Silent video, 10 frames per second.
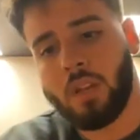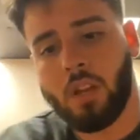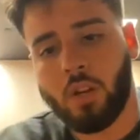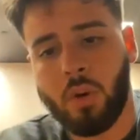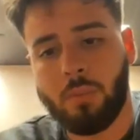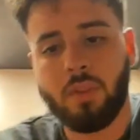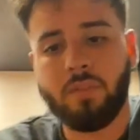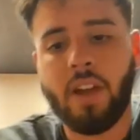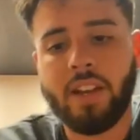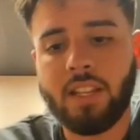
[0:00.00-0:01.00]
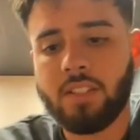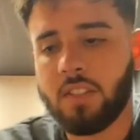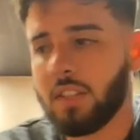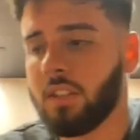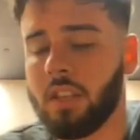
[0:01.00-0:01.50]
equipment
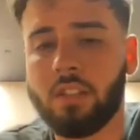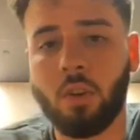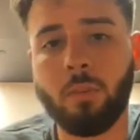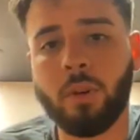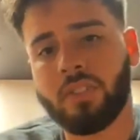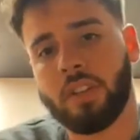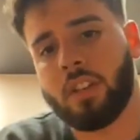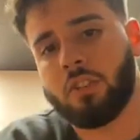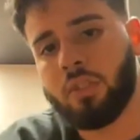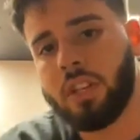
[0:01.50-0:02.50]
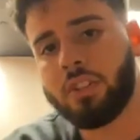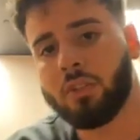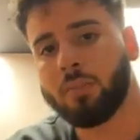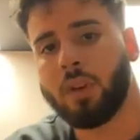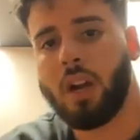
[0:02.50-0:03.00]
financing, it's almost like a
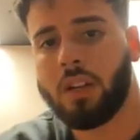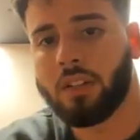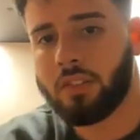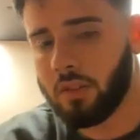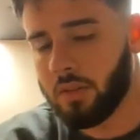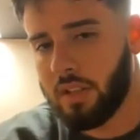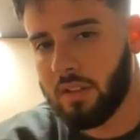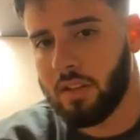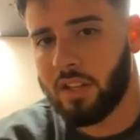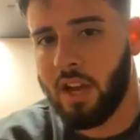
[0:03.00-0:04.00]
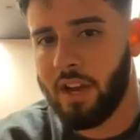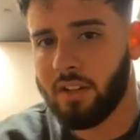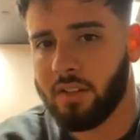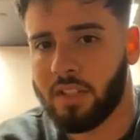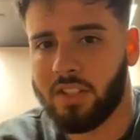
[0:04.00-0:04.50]
traditional product. So
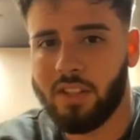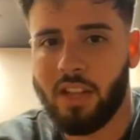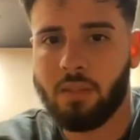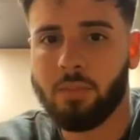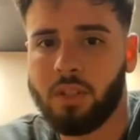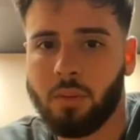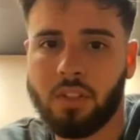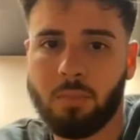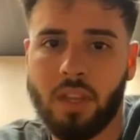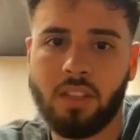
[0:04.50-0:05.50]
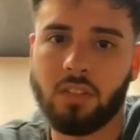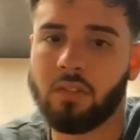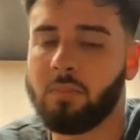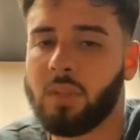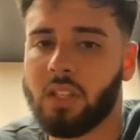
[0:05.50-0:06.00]
it's in that in-between space
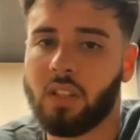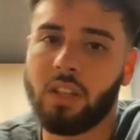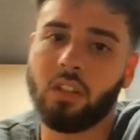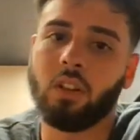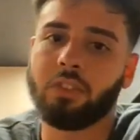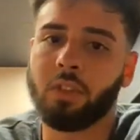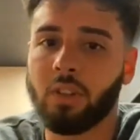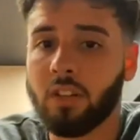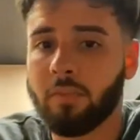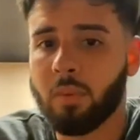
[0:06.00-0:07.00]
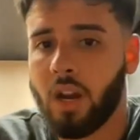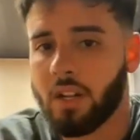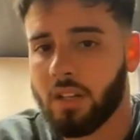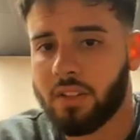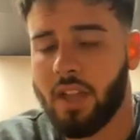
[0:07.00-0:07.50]
of being like an alternative
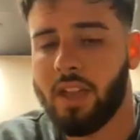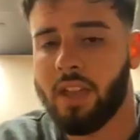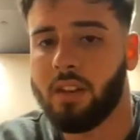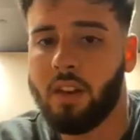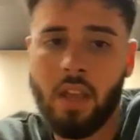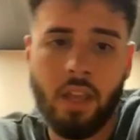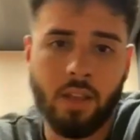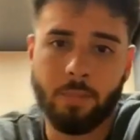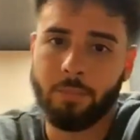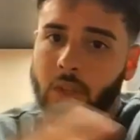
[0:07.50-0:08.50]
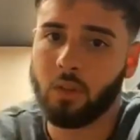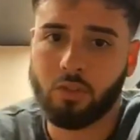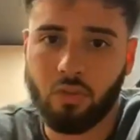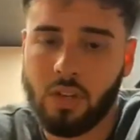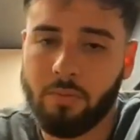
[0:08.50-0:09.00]
product and,
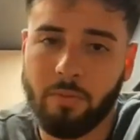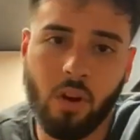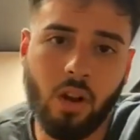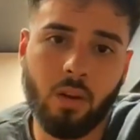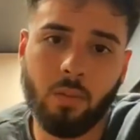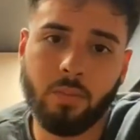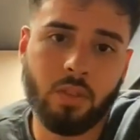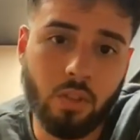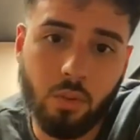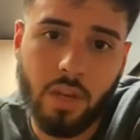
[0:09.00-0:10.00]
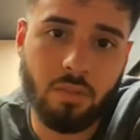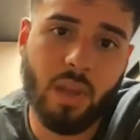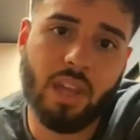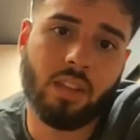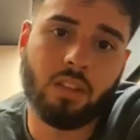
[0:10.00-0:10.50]
straight from US
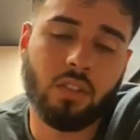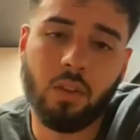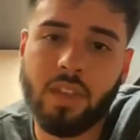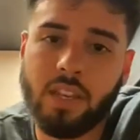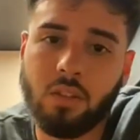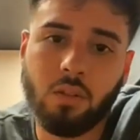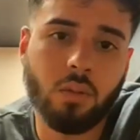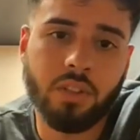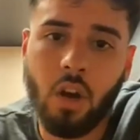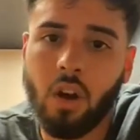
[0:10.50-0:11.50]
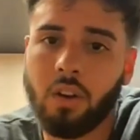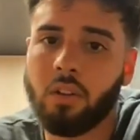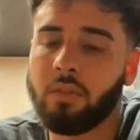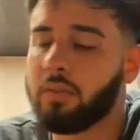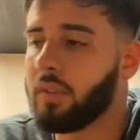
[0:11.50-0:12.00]
Bank, because, they do a ton
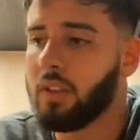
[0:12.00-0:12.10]
of